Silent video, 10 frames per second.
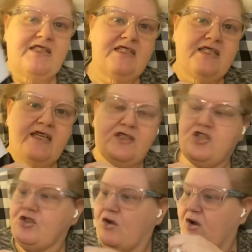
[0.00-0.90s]
It's like a
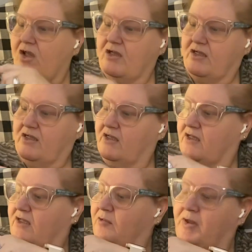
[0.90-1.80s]
shawl
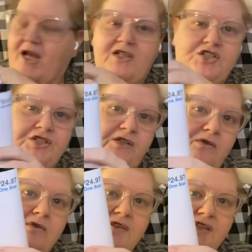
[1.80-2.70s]

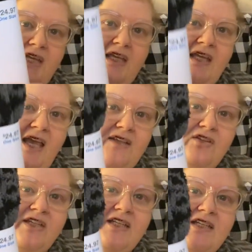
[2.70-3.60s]
poncho thing. And look at it.